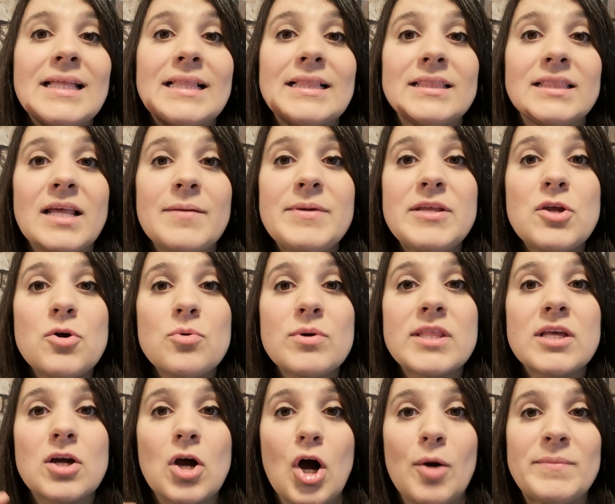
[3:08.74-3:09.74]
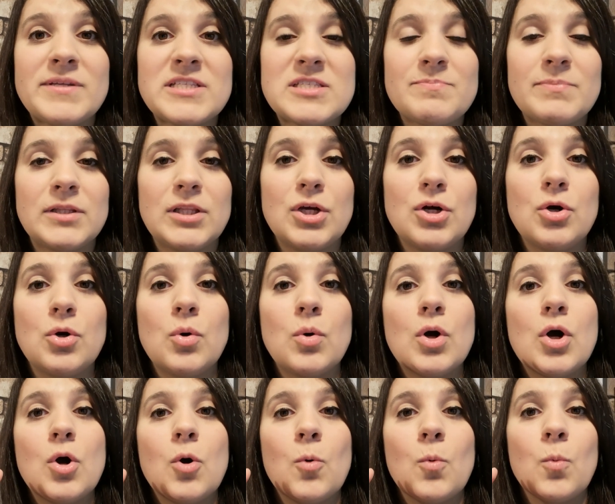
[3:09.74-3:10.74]
Let me know in the comments
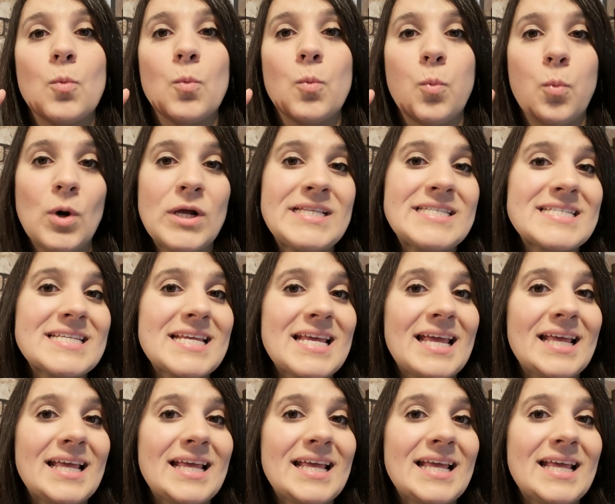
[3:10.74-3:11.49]
below what